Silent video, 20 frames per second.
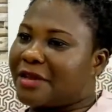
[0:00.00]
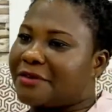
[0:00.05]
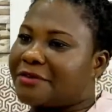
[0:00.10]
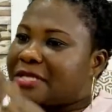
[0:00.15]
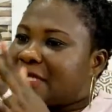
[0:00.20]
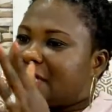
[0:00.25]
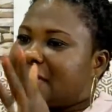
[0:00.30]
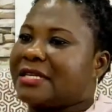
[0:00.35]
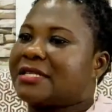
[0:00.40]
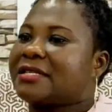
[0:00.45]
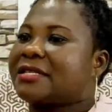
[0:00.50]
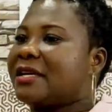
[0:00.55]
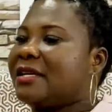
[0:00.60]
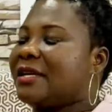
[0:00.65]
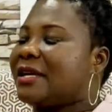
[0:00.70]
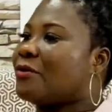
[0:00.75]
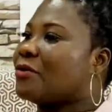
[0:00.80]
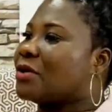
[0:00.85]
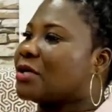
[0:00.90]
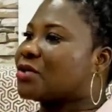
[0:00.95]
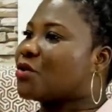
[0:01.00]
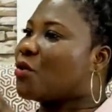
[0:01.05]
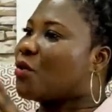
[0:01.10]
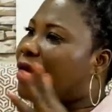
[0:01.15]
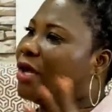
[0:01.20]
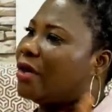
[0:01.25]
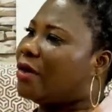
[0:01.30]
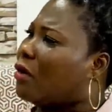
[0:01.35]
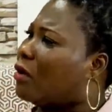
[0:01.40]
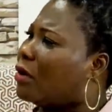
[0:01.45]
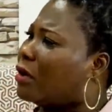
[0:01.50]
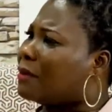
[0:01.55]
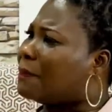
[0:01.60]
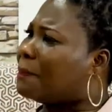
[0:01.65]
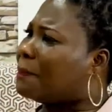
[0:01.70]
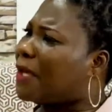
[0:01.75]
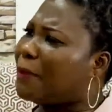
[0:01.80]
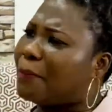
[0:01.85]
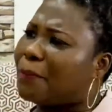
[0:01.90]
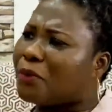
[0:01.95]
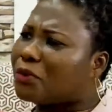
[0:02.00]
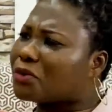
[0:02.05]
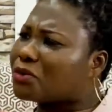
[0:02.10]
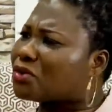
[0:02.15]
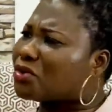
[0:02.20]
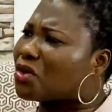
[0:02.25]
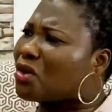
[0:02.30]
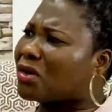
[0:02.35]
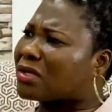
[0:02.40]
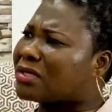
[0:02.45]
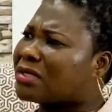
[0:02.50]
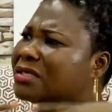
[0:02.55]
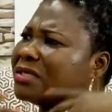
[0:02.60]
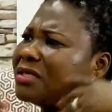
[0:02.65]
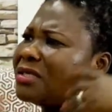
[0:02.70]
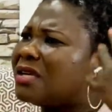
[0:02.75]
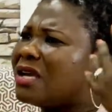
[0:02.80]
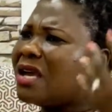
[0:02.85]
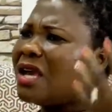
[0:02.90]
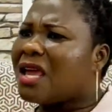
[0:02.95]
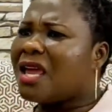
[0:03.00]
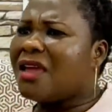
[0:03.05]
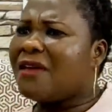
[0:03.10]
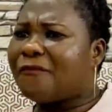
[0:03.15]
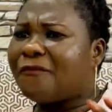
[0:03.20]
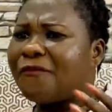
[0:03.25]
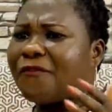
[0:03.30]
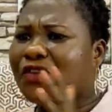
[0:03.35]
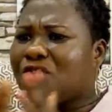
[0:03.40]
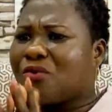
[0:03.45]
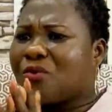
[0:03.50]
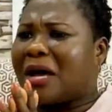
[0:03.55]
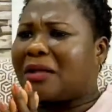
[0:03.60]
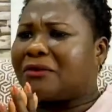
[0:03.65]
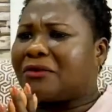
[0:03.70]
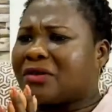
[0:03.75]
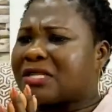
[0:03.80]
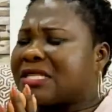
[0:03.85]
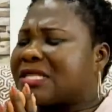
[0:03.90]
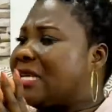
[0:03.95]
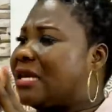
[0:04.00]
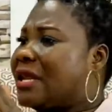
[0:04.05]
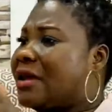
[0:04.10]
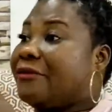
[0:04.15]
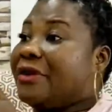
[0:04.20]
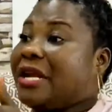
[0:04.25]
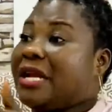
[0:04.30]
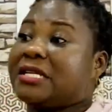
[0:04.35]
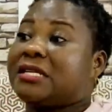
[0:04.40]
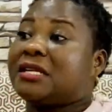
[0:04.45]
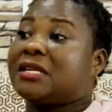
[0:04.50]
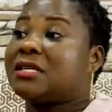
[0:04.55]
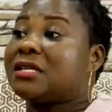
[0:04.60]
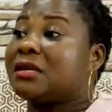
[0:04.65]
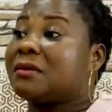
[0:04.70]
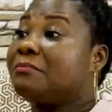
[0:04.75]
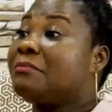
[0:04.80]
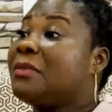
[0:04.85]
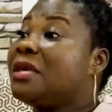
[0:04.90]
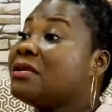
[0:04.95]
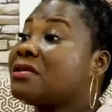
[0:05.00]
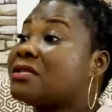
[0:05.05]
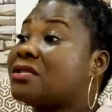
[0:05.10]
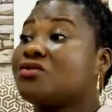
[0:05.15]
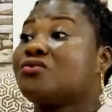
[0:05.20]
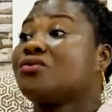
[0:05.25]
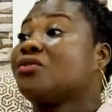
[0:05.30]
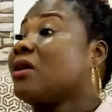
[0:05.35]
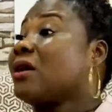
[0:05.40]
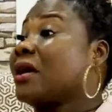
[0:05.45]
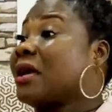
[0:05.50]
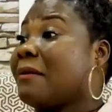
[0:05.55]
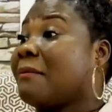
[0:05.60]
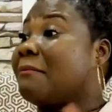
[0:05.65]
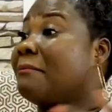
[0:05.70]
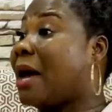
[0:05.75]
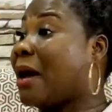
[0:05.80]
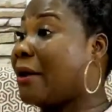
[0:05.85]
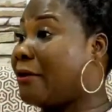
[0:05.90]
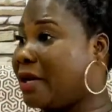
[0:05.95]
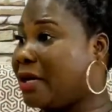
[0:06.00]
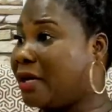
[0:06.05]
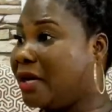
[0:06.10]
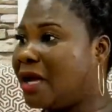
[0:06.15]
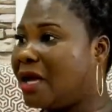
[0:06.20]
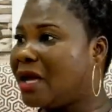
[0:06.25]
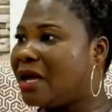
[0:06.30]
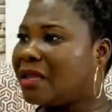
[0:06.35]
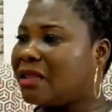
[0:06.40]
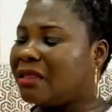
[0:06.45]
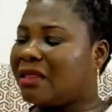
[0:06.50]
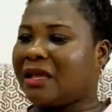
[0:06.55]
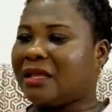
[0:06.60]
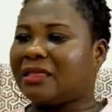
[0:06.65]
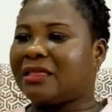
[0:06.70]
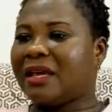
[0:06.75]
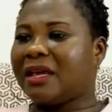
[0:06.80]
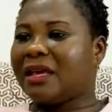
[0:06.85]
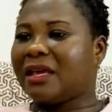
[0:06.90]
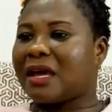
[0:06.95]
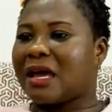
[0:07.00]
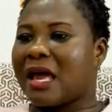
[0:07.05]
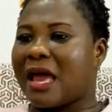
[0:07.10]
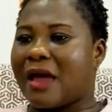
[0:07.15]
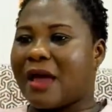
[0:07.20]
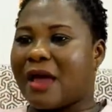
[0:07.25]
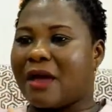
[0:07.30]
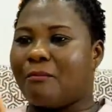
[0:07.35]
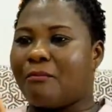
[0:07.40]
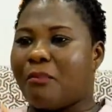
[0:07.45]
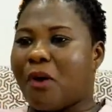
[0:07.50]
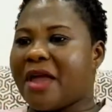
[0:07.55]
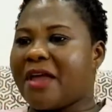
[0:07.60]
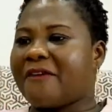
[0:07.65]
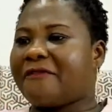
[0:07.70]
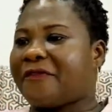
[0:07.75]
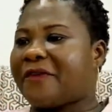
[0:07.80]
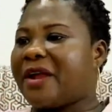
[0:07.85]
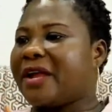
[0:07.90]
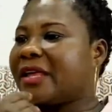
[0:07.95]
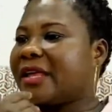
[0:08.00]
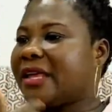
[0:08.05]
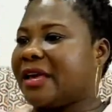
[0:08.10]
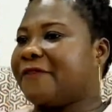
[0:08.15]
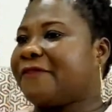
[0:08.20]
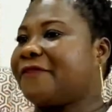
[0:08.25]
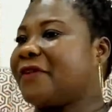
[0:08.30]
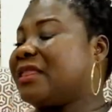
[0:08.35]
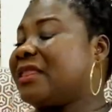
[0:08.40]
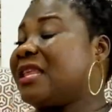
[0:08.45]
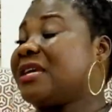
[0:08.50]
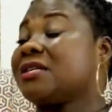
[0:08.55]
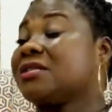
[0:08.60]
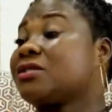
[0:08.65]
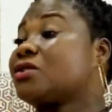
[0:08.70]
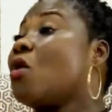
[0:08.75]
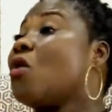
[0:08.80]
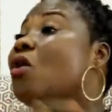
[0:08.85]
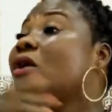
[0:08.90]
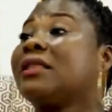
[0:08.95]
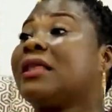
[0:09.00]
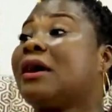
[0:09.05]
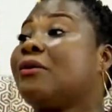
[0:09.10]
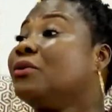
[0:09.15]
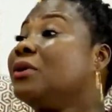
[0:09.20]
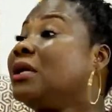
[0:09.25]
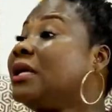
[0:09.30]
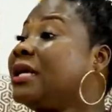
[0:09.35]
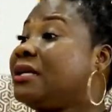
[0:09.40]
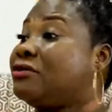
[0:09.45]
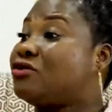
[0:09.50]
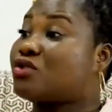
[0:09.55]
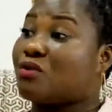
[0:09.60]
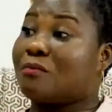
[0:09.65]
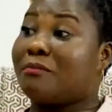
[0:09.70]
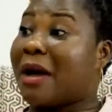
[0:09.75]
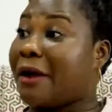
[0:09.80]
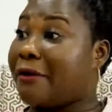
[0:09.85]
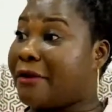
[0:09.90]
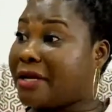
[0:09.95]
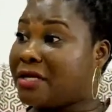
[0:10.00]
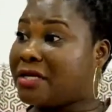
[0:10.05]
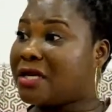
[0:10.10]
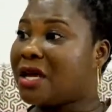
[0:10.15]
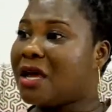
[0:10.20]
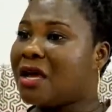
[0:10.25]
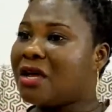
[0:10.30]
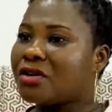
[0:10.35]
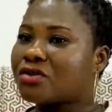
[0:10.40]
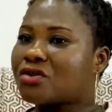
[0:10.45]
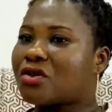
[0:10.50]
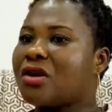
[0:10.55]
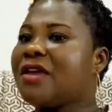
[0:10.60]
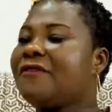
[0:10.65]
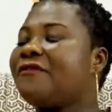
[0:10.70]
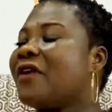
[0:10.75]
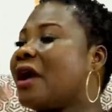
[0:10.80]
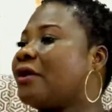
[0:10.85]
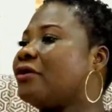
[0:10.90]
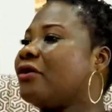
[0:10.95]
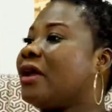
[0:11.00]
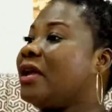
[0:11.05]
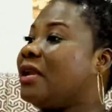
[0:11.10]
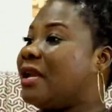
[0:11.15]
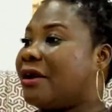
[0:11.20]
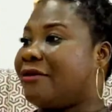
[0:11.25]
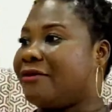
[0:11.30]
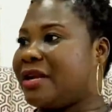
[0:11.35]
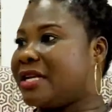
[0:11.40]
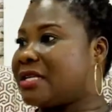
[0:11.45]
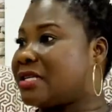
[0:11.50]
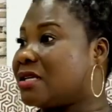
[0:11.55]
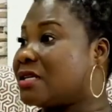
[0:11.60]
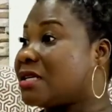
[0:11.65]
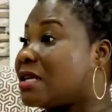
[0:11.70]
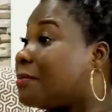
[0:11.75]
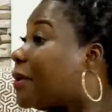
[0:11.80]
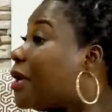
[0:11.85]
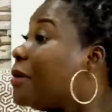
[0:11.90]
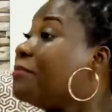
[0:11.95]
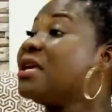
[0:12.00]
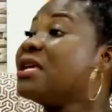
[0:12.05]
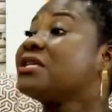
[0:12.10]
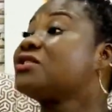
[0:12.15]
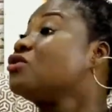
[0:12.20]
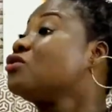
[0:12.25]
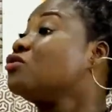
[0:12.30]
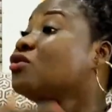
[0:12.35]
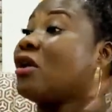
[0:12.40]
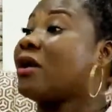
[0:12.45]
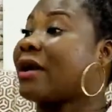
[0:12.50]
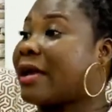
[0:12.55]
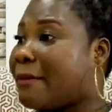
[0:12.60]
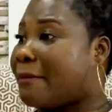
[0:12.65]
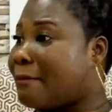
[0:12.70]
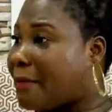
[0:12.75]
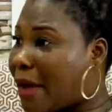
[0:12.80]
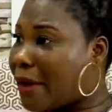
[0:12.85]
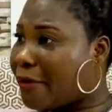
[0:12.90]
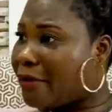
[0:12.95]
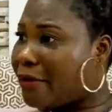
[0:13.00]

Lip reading: there is this thing that was going on. People thought if you are not in a relationship means you will not get married. They think boyfriend, girlfriend, that is all that will lead to marriage. So if you are not in a relationship, it means you not get